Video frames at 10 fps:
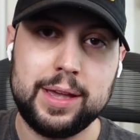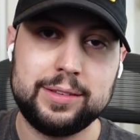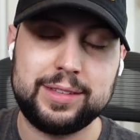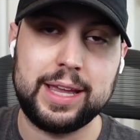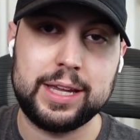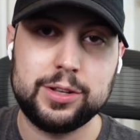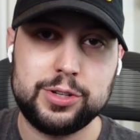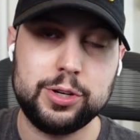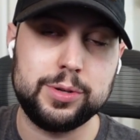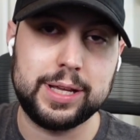Stay
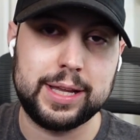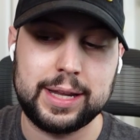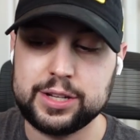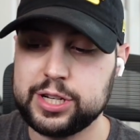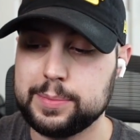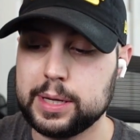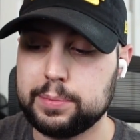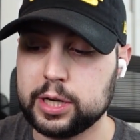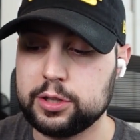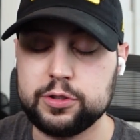tuned in as Jimmy
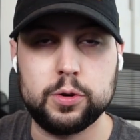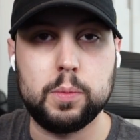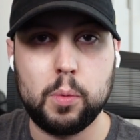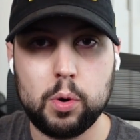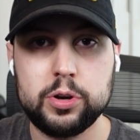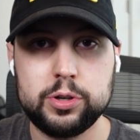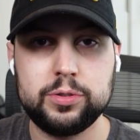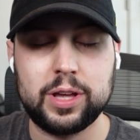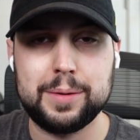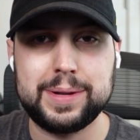brings you more
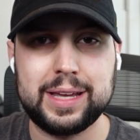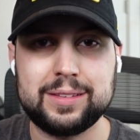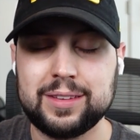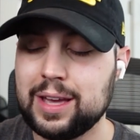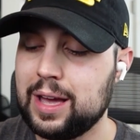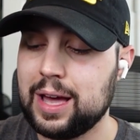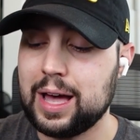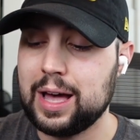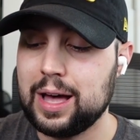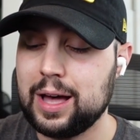news updates.
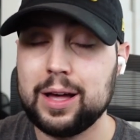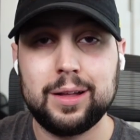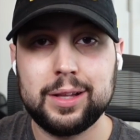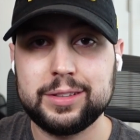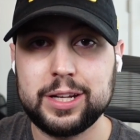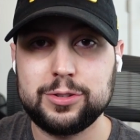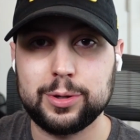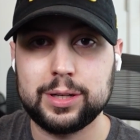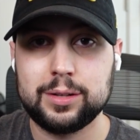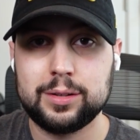Uh let's get into
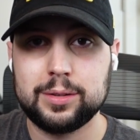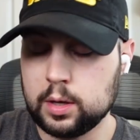it.